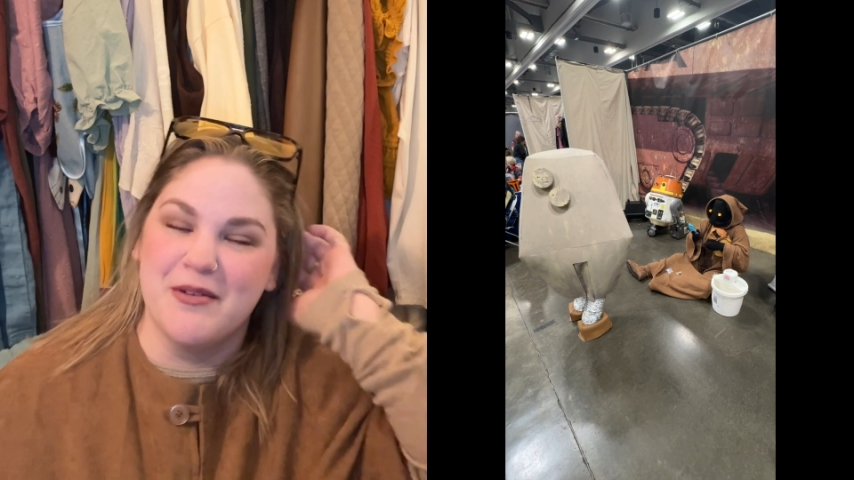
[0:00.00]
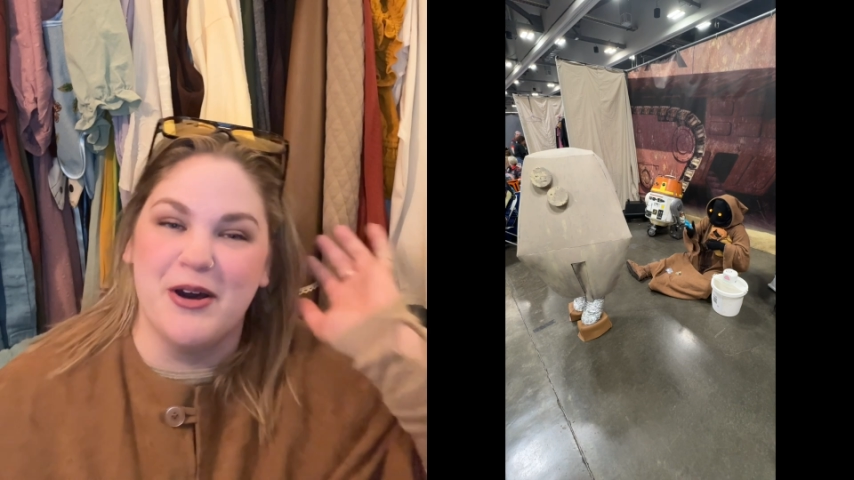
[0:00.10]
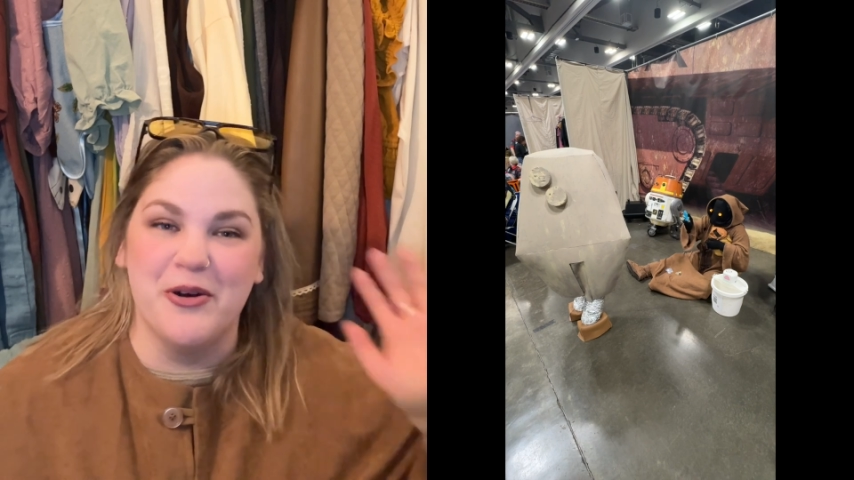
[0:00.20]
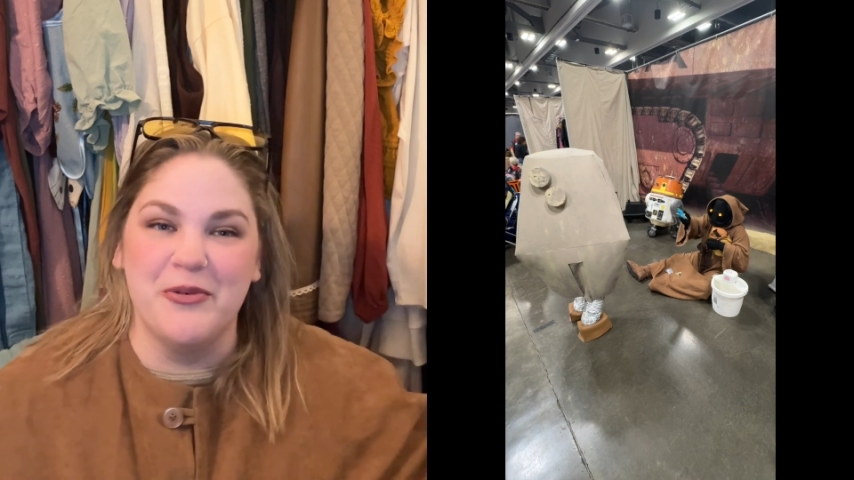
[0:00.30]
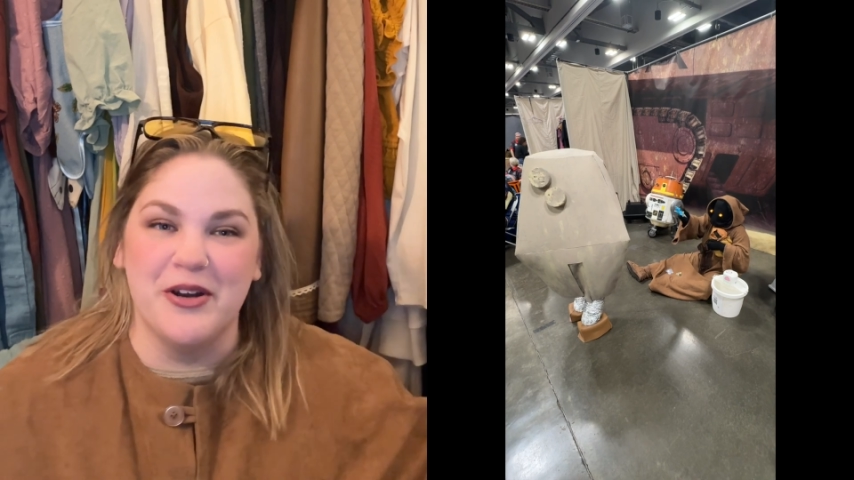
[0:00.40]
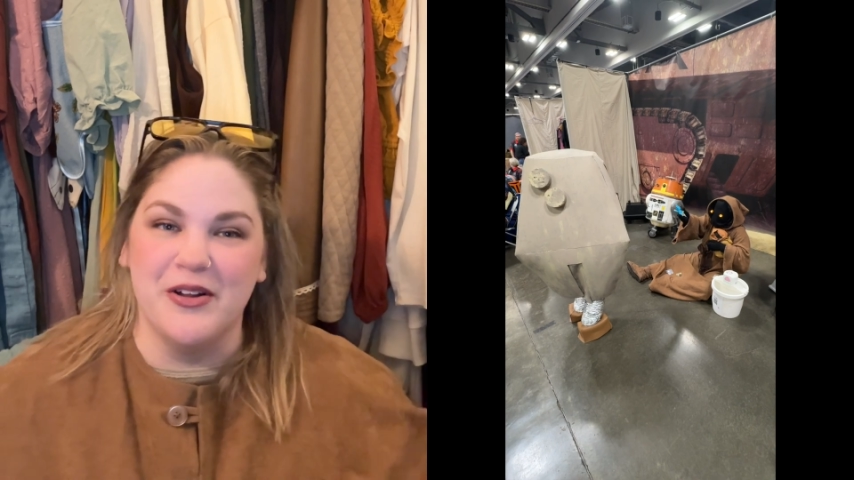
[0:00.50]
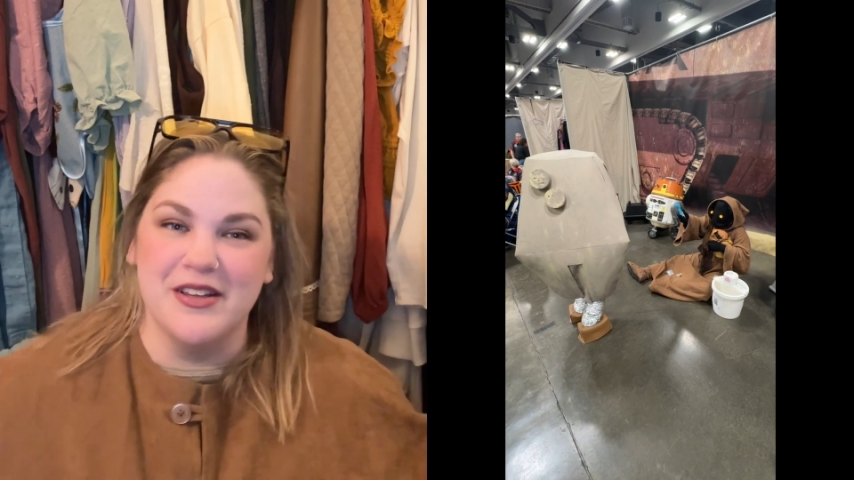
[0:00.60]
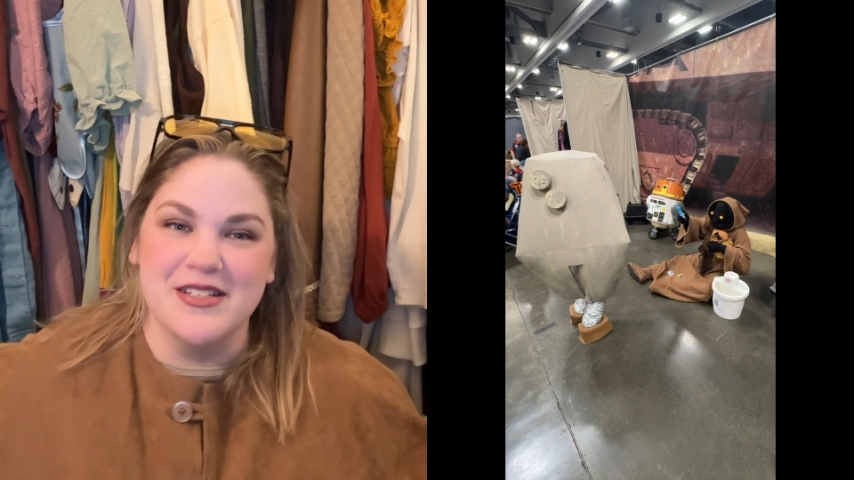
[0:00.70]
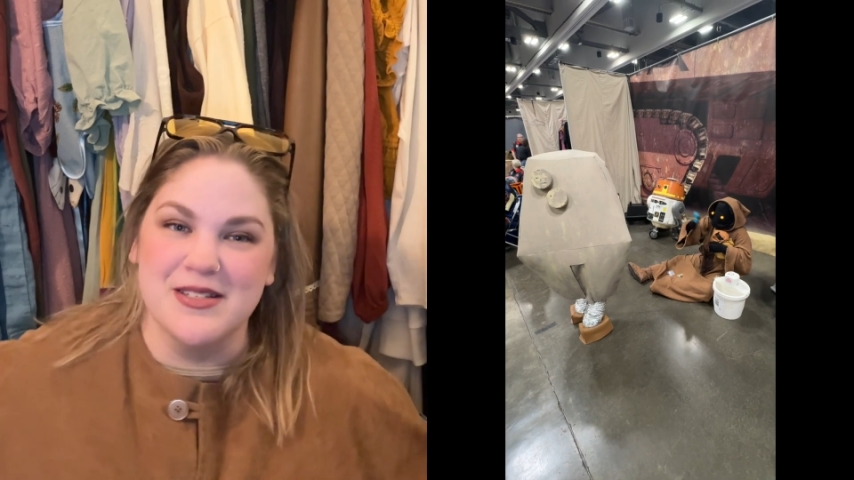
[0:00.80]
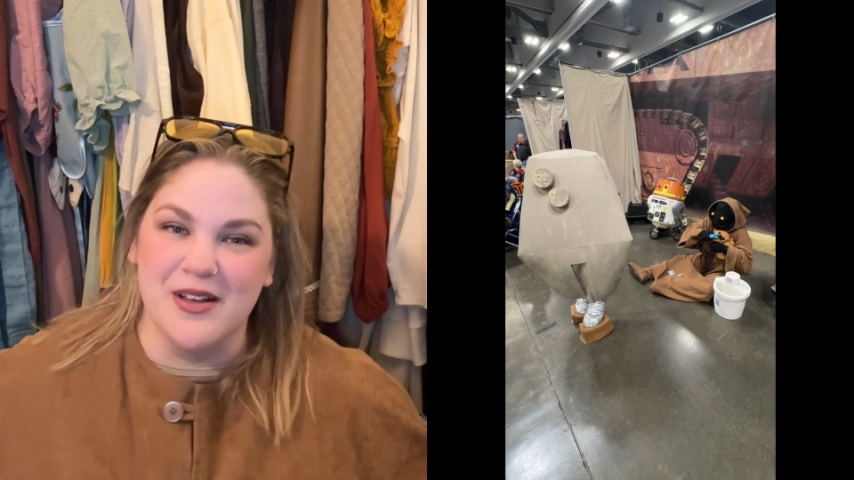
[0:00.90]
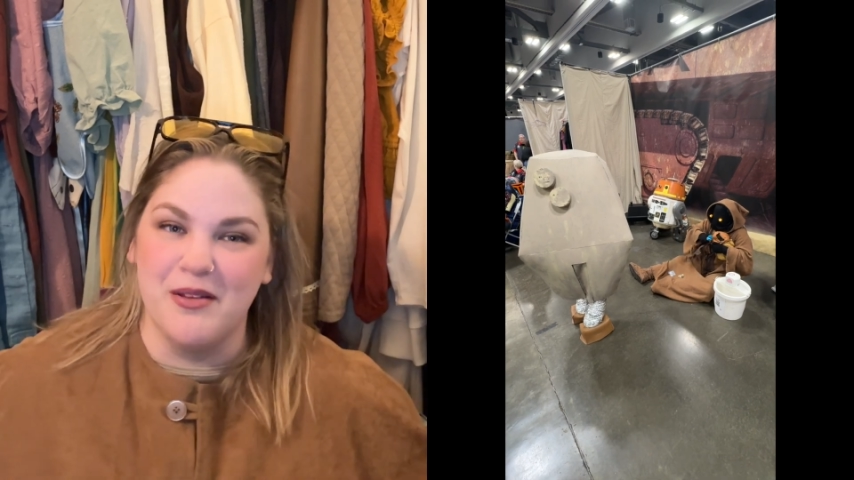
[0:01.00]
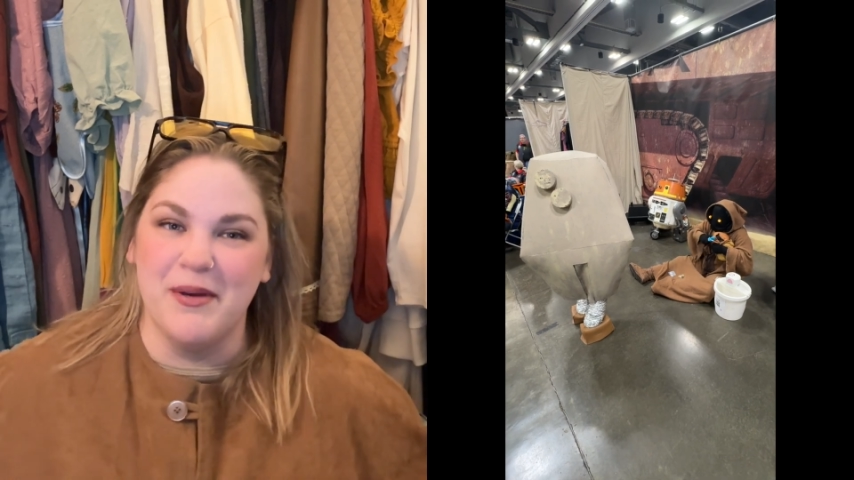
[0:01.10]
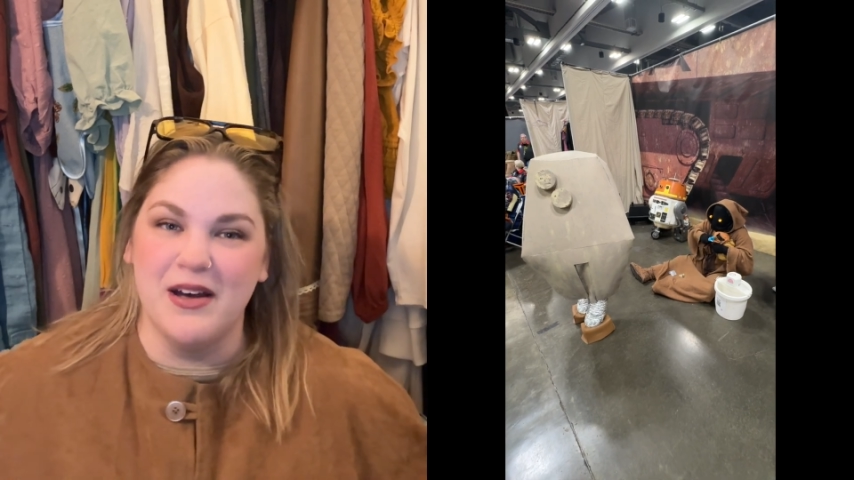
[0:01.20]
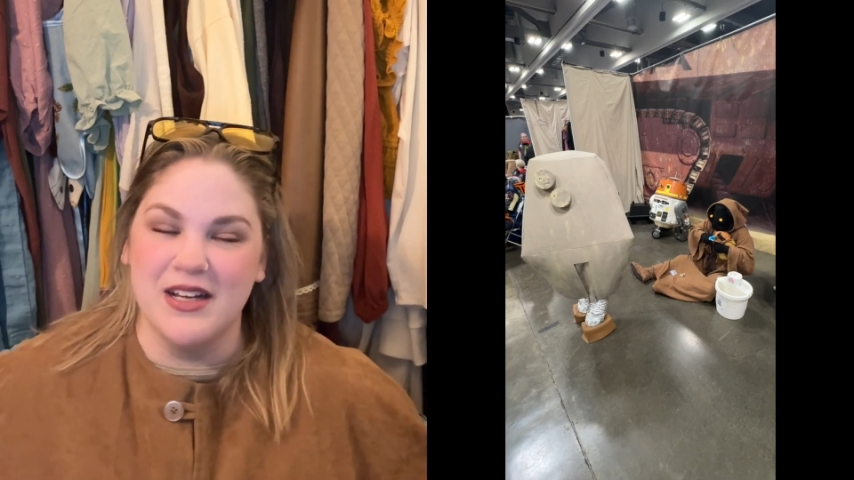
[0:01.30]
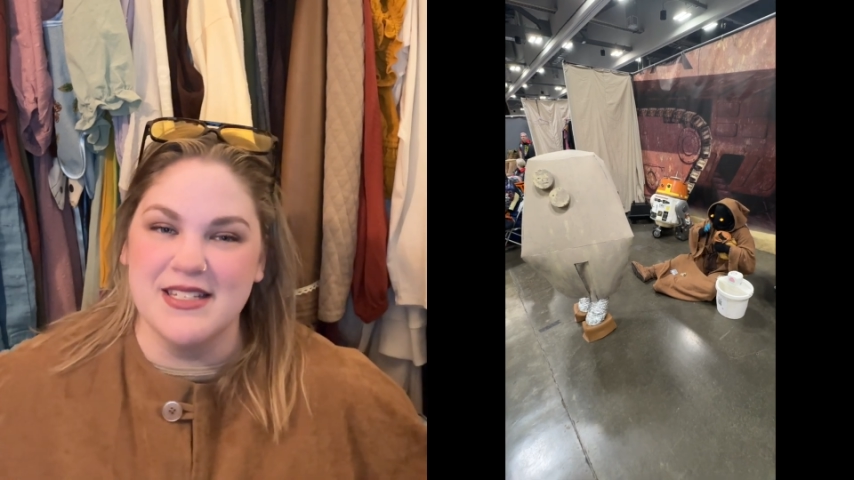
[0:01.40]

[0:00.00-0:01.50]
about what all of this is all about.